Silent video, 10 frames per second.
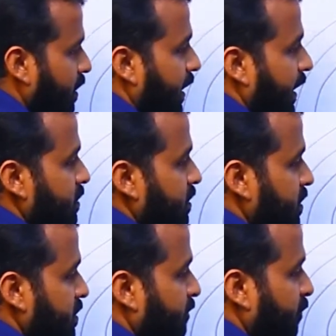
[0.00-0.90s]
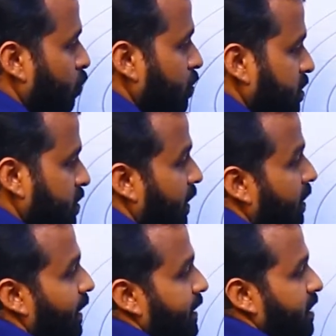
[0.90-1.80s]
and this is a fourth shell
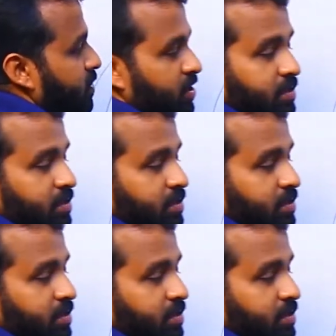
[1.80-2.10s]
like that.